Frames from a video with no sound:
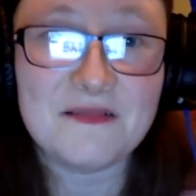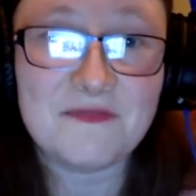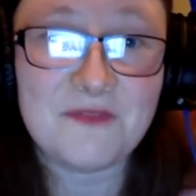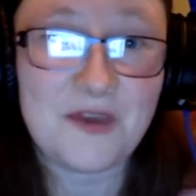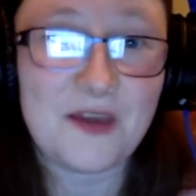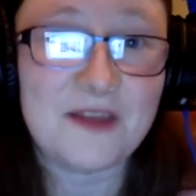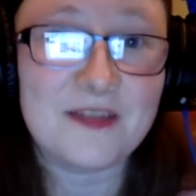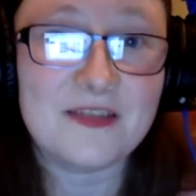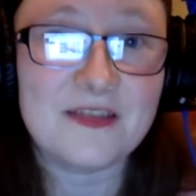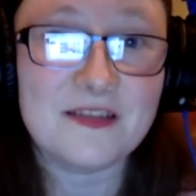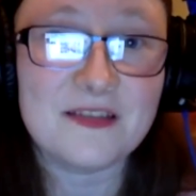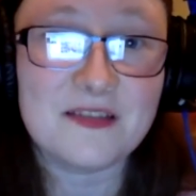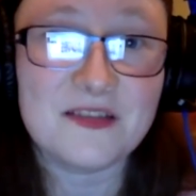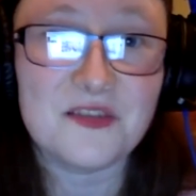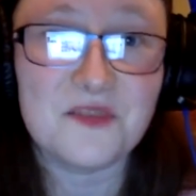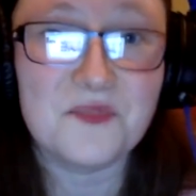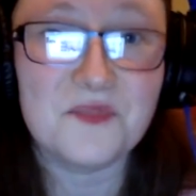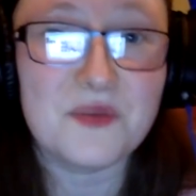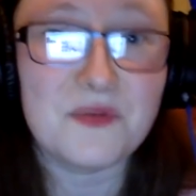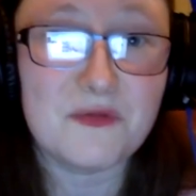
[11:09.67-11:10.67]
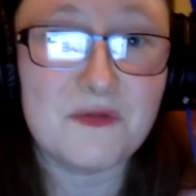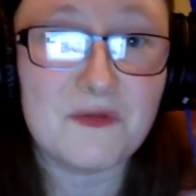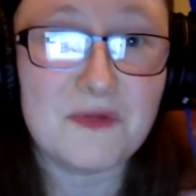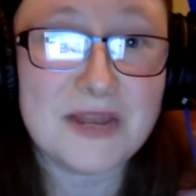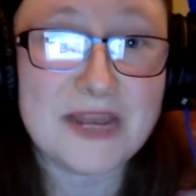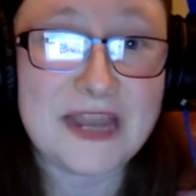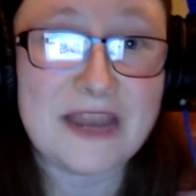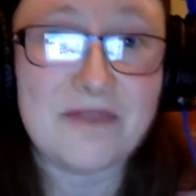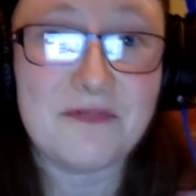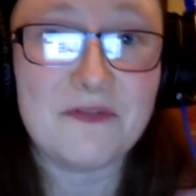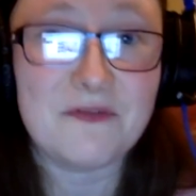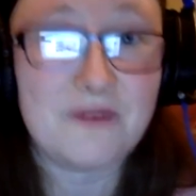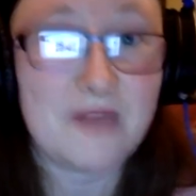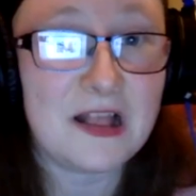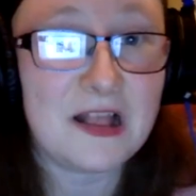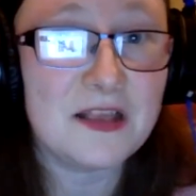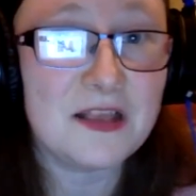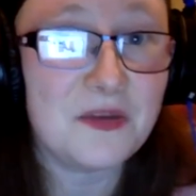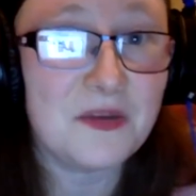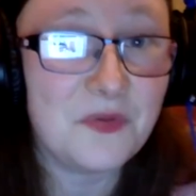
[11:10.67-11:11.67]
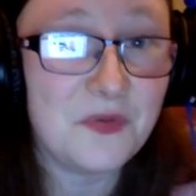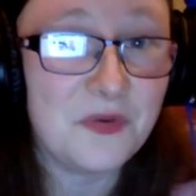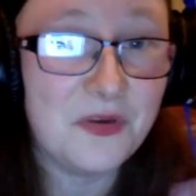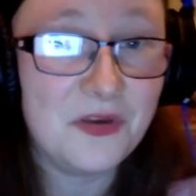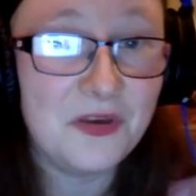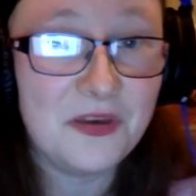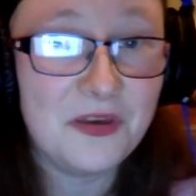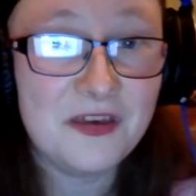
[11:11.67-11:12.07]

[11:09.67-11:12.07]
fact that some people will never value